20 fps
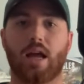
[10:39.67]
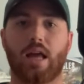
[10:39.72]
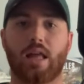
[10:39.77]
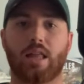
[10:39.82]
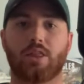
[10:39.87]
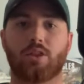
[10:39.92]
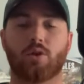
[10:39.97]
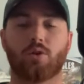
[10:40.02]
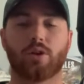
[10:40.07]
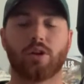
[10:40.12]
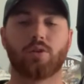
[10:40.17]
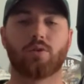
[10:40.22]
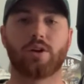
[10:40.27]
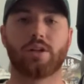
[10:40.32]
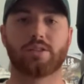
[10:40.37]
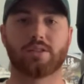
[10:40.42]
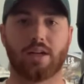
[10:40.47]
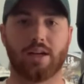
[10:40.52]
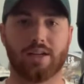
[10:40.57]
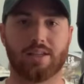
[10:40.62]
The only
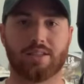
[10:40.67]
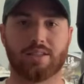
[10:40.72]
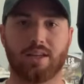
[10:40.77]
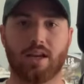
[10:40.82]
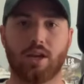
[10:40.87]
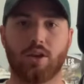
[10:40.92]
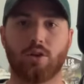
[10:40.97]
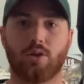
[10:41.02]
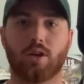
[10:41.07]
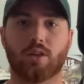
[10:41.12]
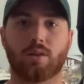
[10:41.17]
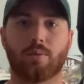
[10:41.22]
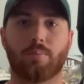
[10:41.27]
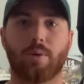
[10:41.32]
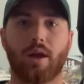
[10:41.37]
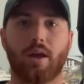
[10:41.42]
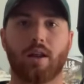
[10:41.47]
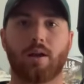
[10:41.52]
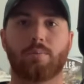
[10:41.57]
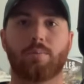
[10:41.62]
reason I say you hit the
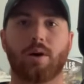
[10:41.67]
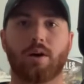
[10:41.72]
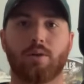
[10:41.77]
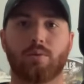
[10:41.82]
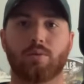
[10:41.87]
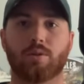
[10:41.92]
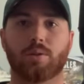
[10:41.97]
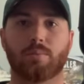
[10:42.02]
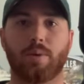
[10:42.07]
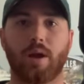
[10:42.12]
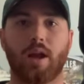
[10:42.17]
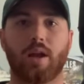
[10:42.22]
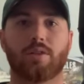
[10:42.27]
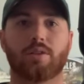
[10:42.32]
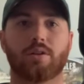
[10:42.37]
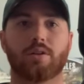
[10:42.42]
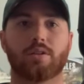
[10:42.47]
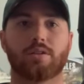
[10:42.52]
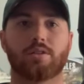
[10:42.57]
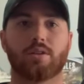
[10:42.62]
panic button with the
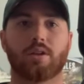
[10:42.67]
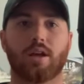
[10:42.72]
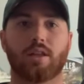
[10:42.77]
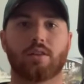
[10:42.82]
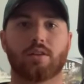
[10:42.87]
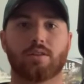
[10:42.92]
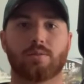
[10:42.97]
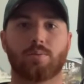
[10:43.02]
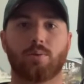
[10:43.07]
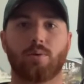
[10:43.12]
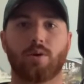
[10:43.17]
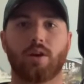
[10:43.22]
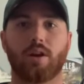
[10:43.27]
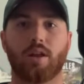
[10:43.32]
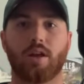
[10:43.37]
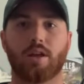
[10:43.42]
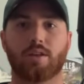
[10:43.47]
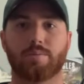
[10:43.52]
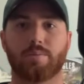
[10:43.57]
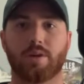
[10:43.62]
Panthers at this
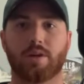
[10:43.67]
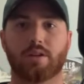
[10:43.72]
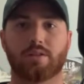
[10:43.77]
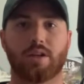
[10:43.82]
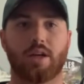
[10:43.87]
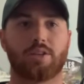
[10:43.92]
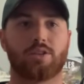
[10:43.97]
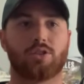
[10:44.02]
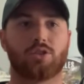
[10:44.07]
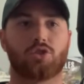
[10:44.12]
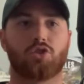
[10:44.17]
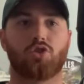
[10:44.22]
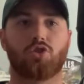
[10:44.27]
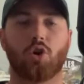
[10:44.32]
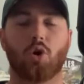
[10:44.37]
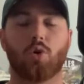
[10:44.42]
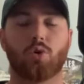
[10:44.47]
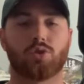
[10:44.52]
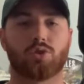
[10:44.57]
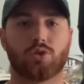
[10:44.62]
point is because I just
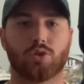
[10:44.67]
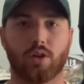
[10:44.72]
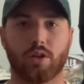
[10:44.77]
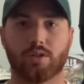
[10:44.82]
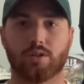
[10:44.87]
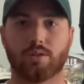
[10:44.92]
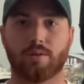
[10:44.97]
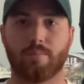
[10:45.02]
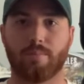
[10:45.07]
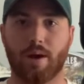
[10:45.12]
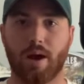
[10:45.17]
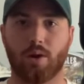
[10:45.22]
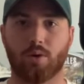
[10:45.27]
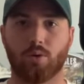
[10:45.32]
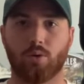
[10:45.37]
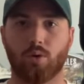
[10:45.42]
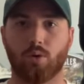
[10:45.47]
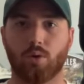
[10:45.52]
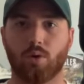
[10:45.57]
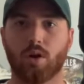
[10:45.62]
don't trust Matt
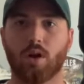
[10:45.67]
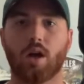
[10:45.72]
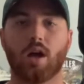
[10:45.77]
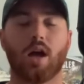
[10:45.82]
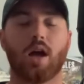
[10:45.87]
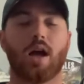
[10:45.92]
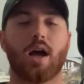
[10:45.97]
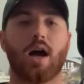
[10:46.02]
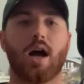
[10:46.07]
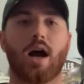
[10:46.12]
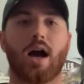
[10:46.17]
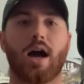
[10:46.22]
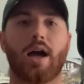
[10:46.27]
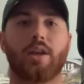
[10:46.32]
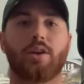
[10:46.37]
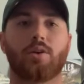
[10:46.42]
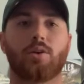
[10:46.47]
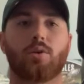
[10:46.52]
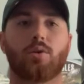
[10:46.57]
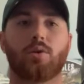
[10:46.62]
Rule. I
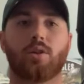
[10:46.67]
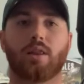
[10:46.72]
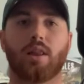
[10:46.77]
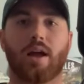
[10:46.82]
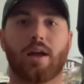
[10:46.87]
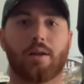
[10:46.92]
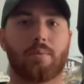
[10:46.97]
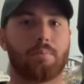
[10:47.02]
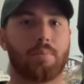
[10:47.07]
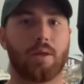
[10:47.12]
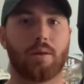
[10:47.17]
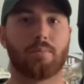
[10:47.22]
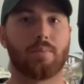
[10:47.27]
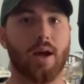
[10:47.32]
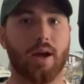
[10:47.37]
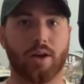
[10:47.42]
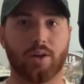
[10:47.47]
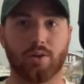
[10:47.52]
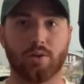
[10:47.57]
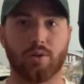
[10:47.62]
don't like Ben
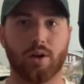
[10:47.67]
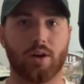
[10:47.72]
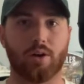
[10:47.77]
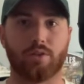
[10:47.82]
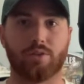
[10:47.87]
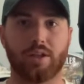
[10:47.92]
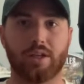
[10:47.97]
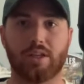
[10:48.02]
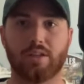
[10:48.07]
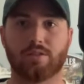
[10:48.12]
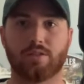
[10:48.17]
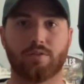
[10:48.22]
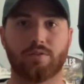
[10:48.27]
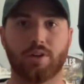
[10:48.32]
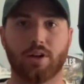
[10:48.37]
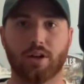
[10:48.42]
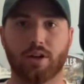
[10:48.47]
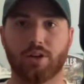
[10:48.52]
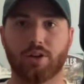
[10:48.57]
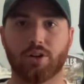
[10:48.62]
McAdoo. I don't think he's a
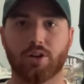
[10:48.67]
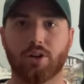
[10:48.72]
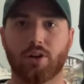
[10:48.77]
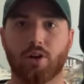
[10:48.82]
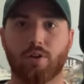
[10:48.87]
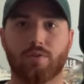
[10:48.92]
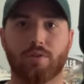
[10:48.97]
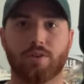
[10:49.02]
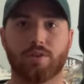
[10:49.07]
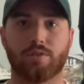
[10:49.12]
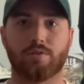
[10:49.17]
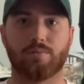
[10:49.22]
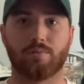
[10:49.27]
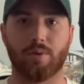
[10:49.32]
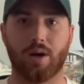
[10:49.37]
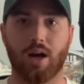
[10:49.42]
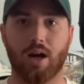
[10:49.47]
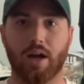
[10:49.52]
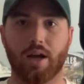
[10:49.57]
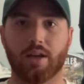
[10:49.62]
very good offensive
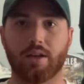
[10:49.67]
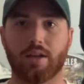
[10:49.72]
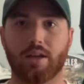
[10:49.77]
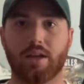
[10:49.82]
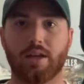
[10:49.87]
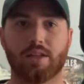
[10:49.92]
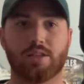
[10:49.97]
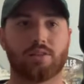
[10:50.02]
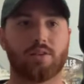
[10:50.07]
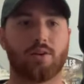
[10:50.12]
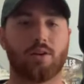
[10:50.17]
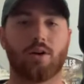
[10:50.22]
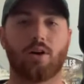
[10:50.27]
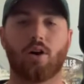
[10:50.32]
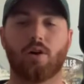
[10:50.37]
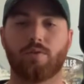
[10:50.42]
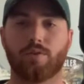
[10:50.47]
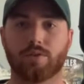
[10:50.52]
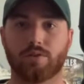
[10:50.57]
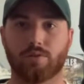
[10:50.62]
mind. He is the
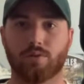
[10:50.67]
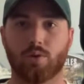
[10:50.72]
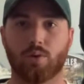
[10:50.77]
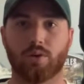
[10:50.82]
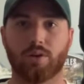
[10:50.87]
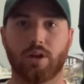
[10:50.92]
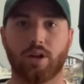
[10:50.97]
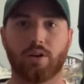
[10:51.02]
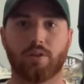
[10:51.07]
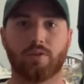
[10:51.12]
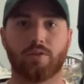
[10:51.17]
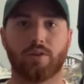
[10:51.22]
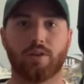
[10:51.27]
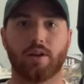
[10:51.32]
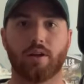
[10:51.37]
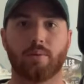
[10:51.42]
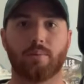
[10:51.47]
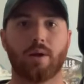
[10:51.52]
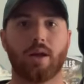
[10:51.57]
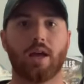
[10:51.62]
offensive coordinator for
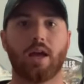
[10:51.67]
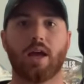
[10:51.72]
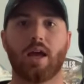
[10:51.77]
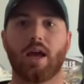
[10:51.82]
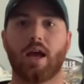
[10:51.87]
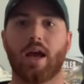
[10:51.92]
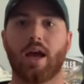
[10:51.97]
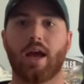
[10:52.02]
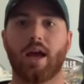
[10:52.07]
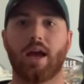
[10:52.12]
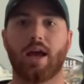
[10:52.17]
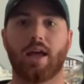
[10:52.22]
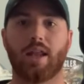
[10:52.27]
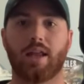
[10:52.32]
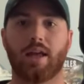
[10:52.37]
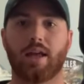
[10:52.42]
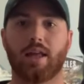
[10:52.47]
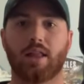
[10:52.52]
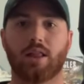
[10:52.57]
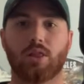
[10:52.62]
them,
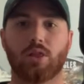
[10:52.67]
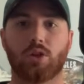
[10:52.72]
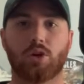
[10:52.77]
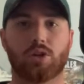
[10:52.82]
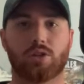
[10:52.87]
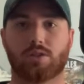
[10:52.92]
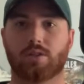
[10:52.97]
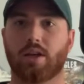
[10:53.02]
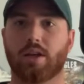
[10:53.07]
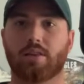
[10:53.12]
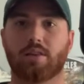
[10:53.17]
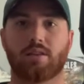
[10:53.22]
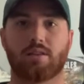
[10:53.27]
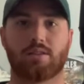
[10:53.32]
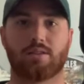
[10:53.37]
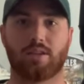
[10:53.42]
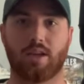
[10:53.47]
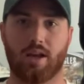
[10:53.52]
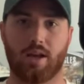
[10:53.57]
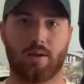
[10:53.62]
and it looks like the
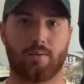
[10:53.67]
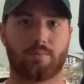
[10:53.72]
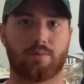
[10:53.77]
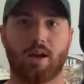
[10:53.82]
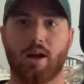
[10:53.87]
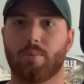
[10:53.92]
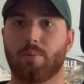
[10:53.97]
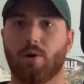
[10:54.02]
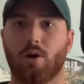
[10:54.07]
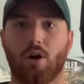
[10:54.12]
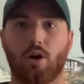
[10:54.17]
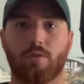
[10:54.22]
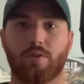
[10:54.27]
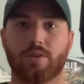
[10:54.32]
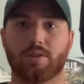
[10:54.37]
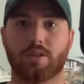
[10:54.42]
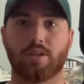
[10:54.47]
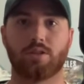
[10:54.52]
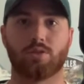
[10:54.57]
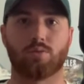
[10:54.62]
same type of
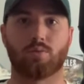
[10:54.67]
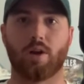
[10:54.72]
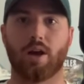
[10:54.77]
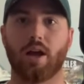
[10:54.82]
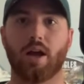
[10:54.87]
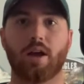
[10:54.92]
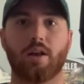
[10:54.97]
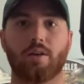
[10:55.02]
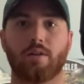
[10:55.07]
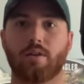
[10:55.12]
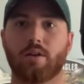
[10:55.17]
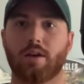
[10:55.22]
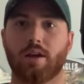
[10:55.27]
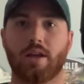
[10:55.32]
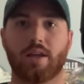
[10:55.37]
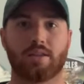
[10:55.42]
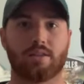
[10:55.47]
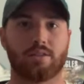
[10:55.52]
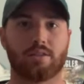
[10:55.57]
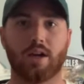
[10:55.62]
offense he's ran
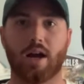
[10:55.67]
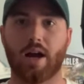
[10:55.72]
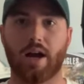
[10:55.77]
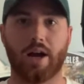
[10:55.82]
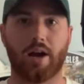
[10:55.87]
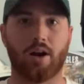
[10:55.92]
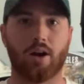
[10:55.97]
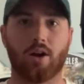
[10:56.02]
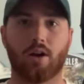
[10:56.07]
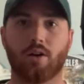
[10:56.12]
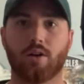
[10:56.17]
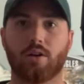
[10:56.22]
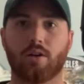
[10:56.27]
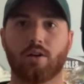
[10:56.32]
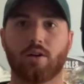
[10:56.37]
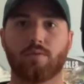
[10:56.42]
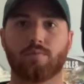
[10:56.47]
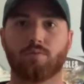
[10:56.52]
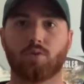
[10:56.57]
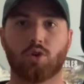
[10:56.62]
his entire
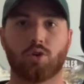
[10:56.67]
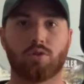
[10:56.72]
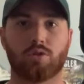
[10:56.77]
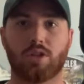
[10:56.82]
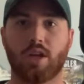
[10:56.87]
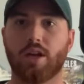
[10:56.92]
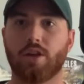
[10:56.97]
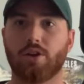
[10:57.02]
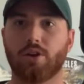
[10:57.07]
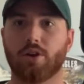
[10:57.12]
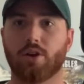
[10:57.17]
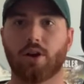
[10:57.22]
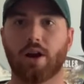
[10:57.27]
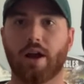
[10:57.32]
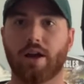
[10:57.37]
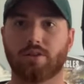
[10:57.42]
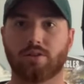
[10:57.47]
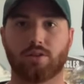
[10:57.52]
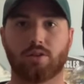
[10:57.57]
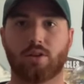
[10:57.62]
tenure
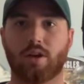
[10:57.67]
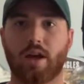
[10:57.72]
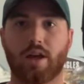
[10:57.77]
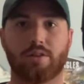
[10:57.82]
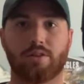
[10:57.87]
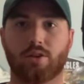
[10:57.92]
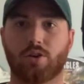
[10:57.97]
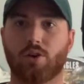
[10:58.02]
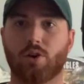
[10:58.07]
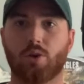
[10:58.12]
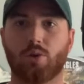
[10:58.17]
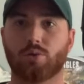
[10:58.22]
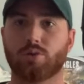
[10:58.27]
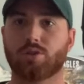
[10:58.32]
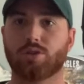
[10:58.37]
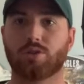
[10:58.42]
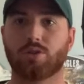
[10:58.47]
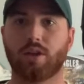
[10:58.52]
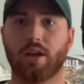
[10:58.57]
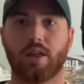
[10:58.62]
as a
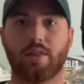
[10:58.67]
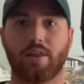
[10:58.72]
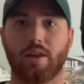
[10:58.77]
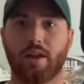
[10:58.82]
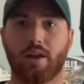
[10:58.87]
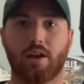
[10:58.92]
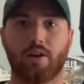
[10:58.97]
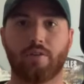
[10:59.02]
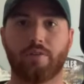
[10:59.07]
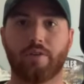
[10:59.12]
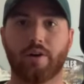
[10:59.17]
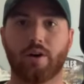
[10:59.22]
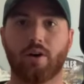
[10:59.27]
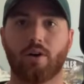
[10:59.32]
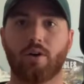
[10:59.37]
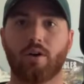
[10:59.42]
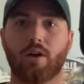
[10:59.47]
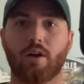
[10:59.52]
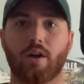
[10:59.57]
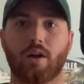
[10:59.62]
coach in the
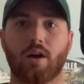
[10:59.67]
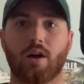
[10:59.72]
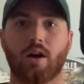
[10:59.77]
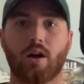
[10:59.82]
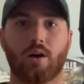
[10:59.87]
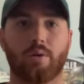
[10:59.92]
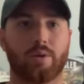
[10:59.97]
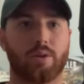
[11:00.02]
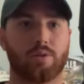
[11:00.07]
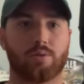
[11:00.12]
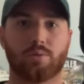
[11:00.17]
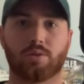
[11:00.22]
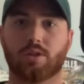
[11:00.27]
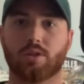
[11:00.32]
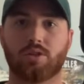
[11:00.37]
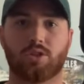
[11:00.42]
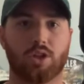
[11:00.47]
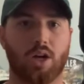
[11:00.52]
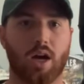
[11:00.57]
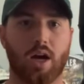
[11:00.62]
NFL when he was with the
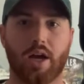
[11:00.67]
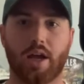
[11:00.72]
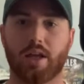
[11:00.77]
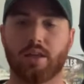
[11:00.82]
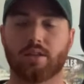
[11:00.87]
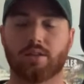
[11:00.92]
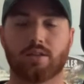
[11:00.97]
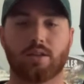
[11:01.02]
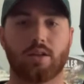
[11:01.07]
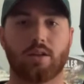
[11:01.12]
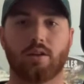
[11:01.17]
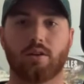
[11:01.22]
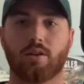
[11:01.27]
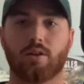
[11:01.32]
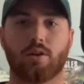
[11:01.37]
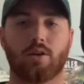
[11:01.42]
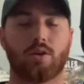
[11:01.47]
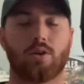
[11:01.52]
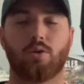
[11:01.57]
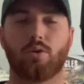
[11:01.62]
Giants and
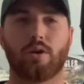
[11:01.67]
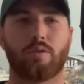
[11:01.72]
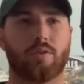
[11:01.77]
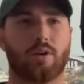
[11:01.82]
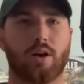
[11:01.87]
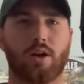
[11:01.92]
whoever